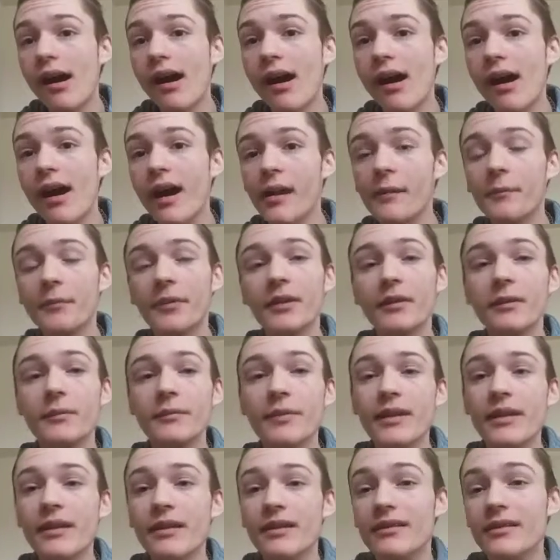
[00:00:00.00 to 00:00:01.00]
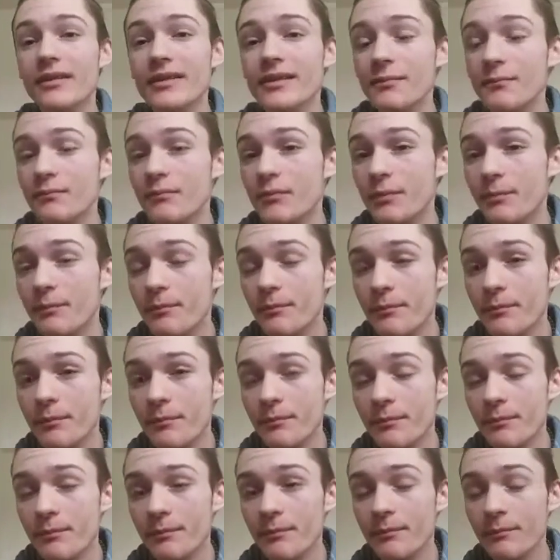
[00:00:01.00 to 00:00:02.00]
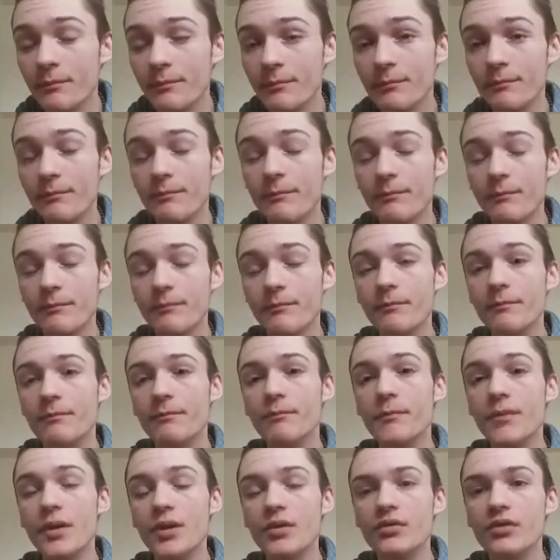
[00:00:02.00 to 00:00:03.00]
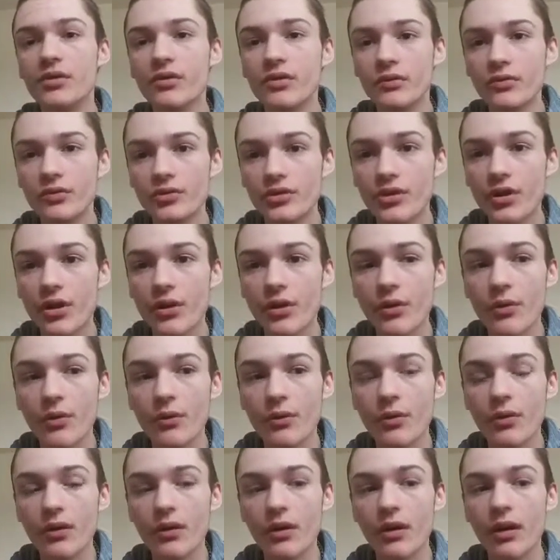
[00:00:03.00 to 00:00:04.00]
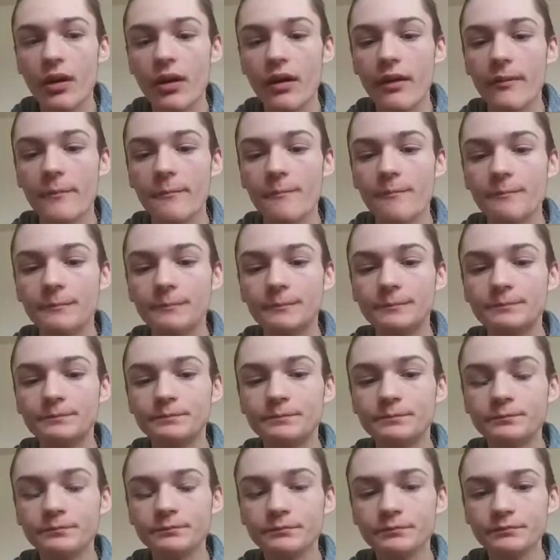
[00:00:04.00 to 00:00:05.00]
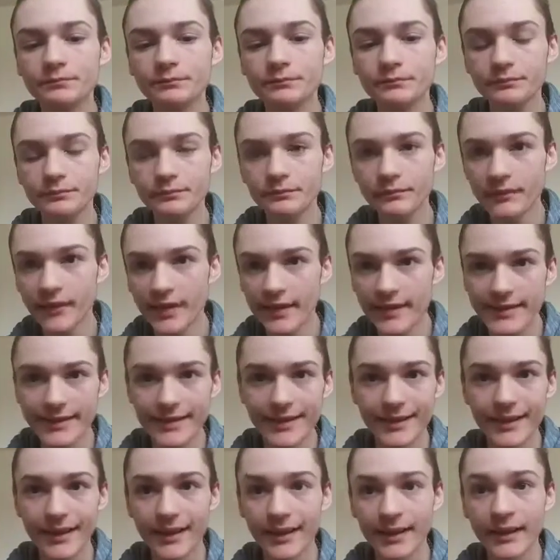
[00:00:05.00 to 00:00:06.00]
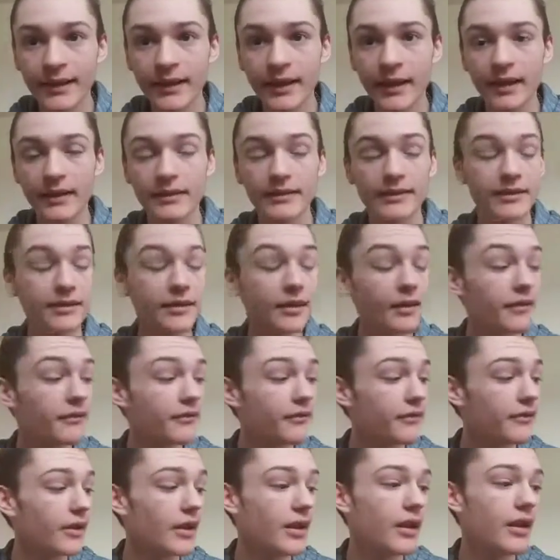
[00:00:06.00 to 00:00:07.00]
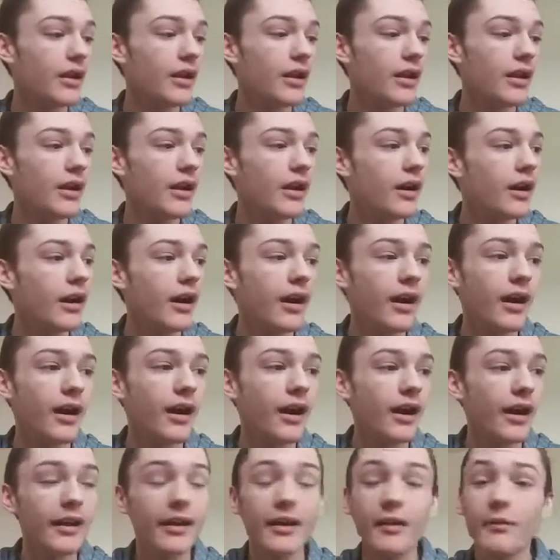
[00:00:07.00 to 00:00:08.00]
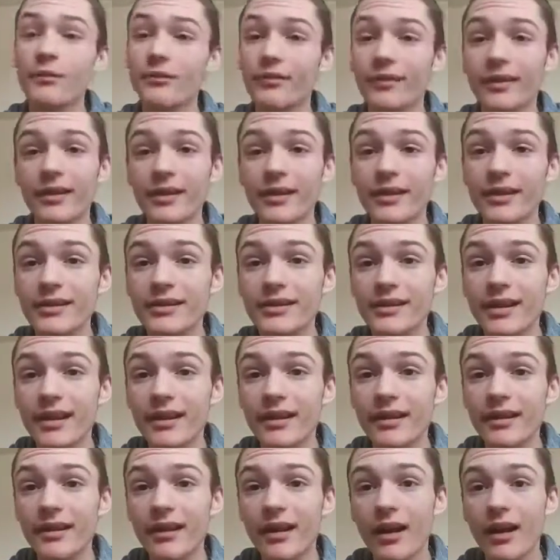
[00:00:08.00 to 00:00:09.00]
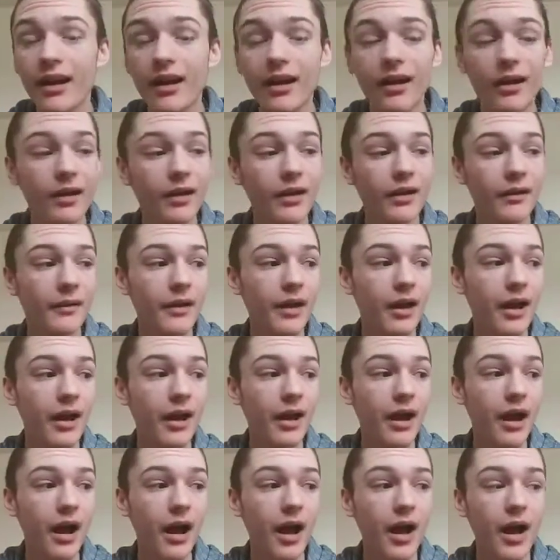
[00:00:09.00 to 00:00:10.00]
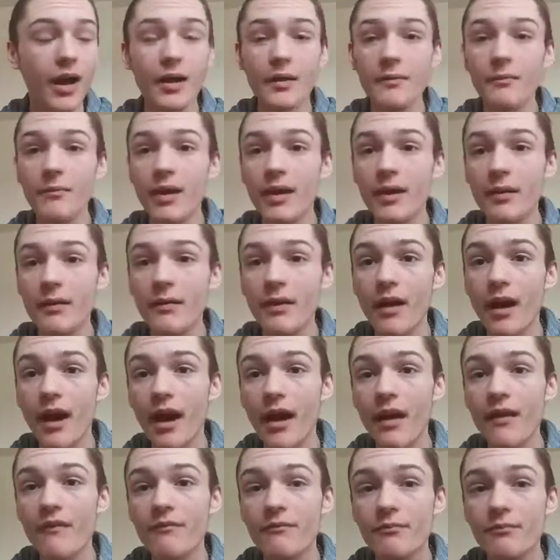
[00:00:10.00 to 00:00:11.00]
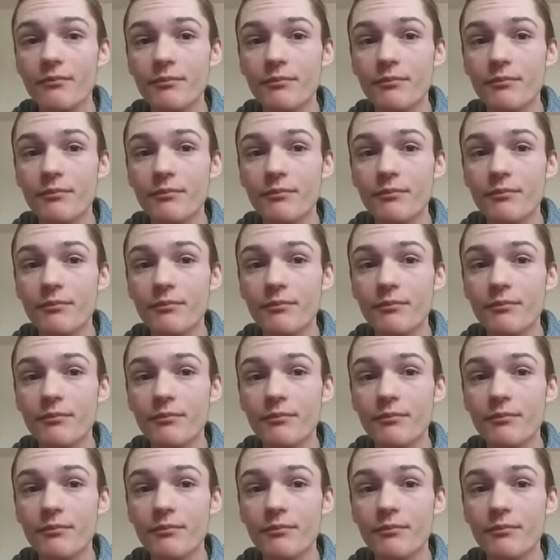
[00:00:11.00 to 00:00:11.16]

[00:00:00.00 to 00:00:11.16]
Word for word: Uh, I'm going to be in this m- m- musical show um, singing and stuff and I'm really excited. Uh, I might I have